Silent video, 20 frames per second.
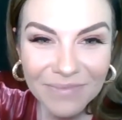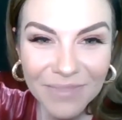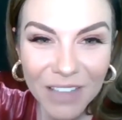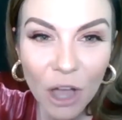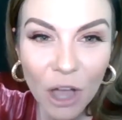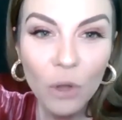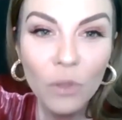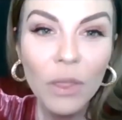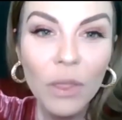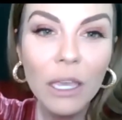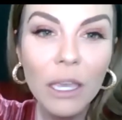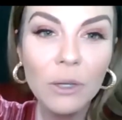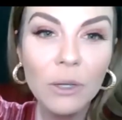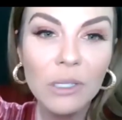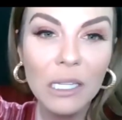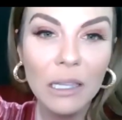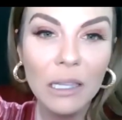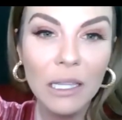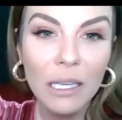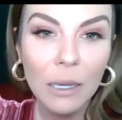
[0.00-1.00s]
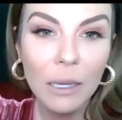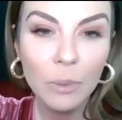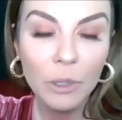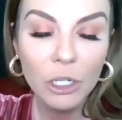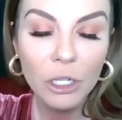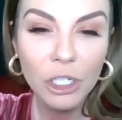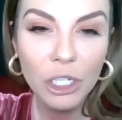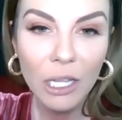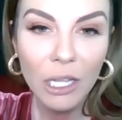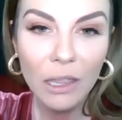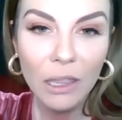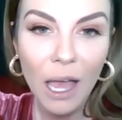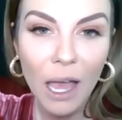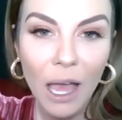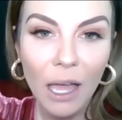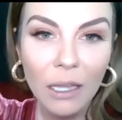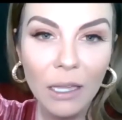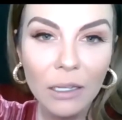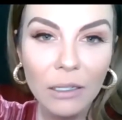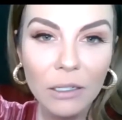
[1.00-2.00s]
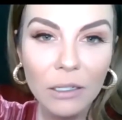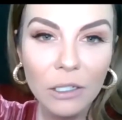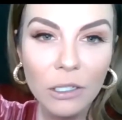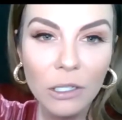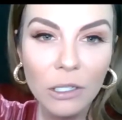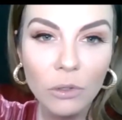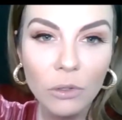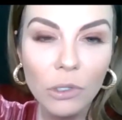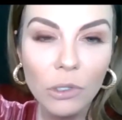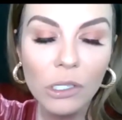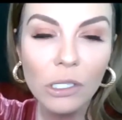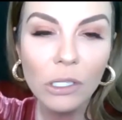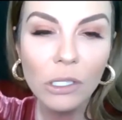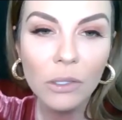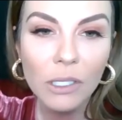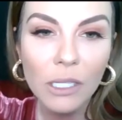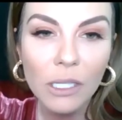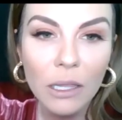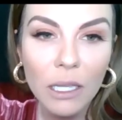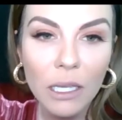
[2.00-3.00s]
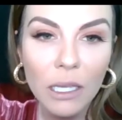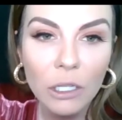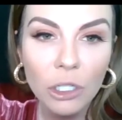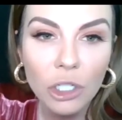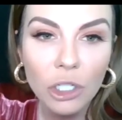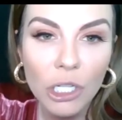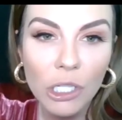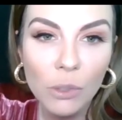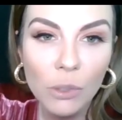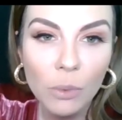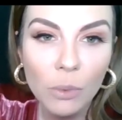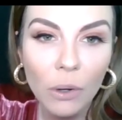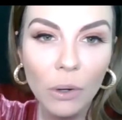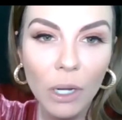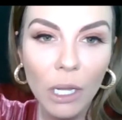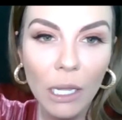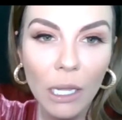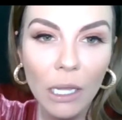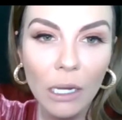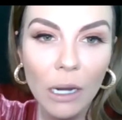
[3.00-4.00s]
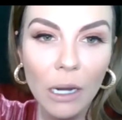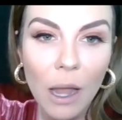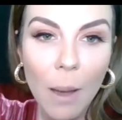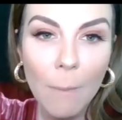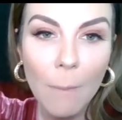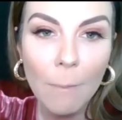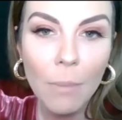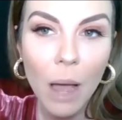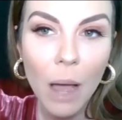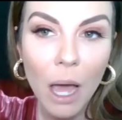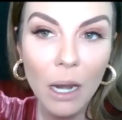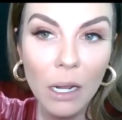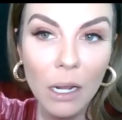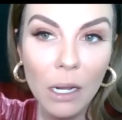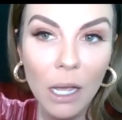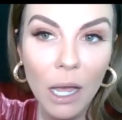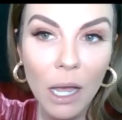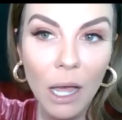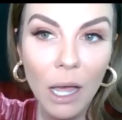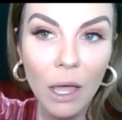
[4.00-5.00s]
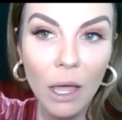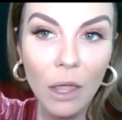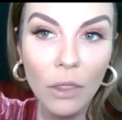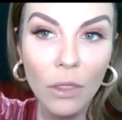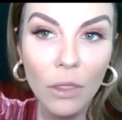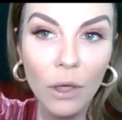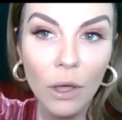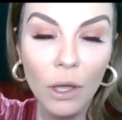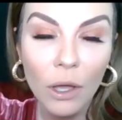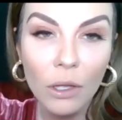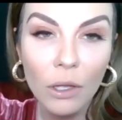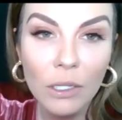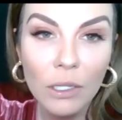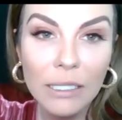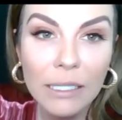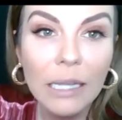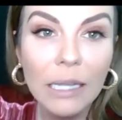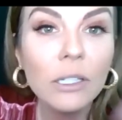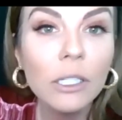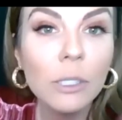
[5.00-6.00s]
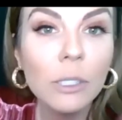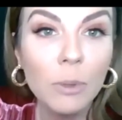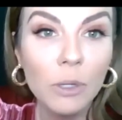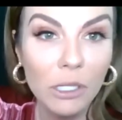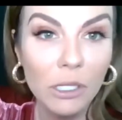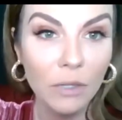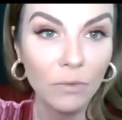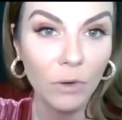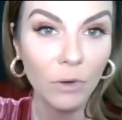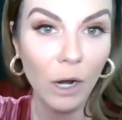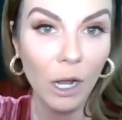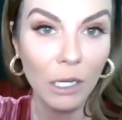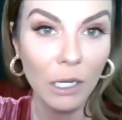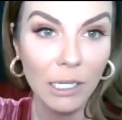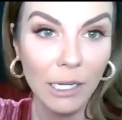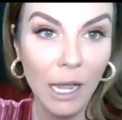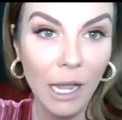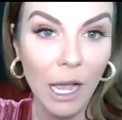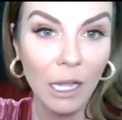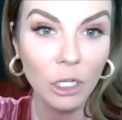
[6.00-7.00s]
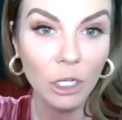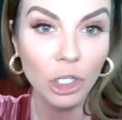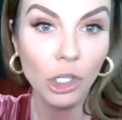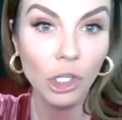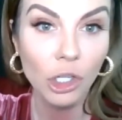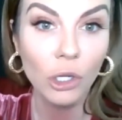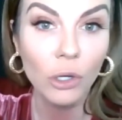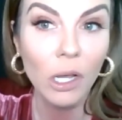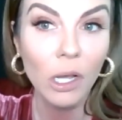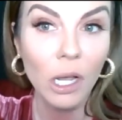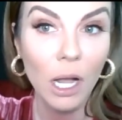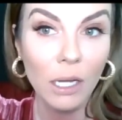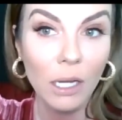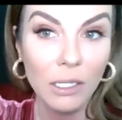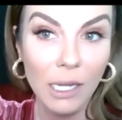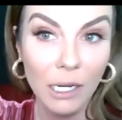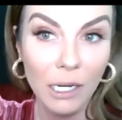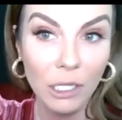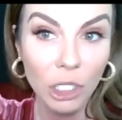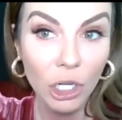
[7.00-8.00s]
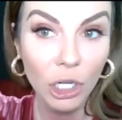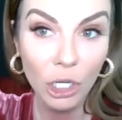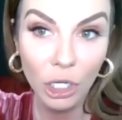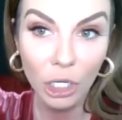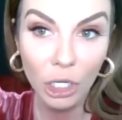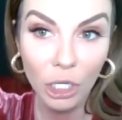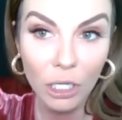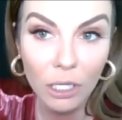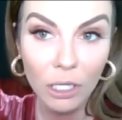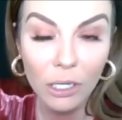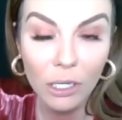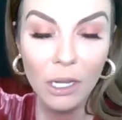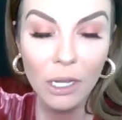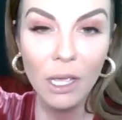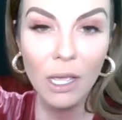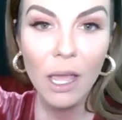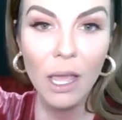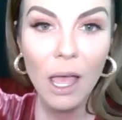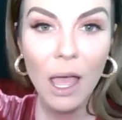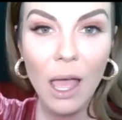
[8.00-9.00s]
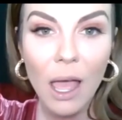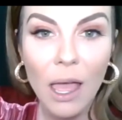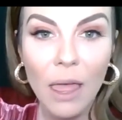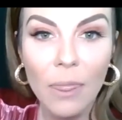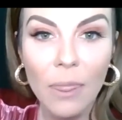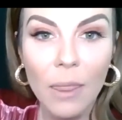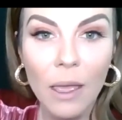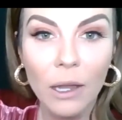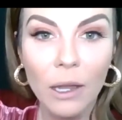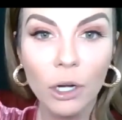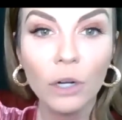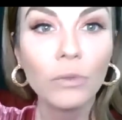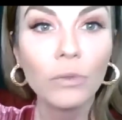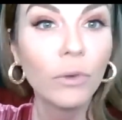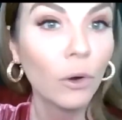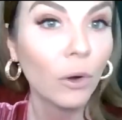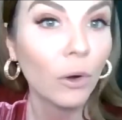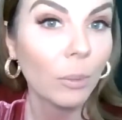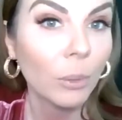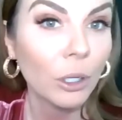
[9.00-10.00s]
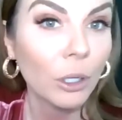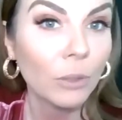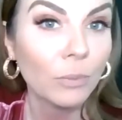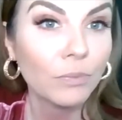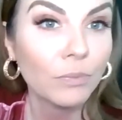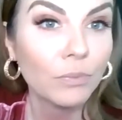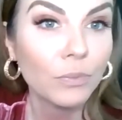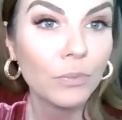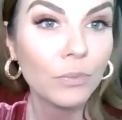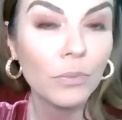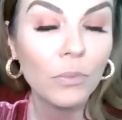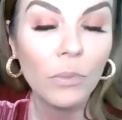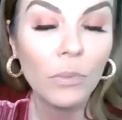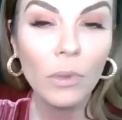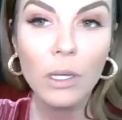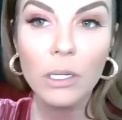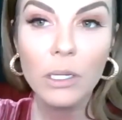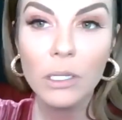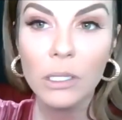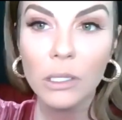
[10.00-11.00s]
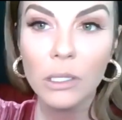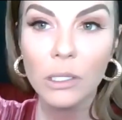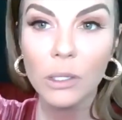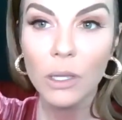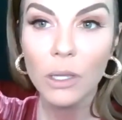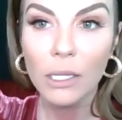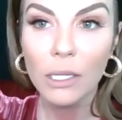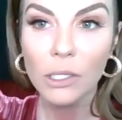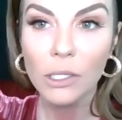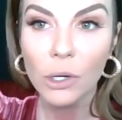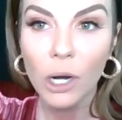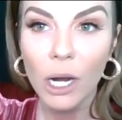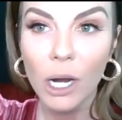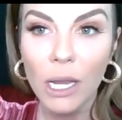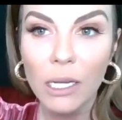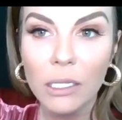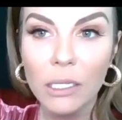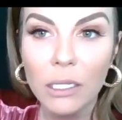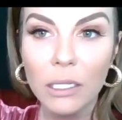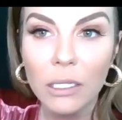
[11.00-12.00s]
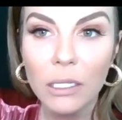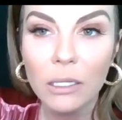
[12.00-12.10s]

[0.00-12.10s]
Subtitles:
Oh, thank you, Cynthia. Appreciate that. So Cynthia just wrote in Monica, the salesperson for Entourage, so you can contact her, and then her phone number. So that's great.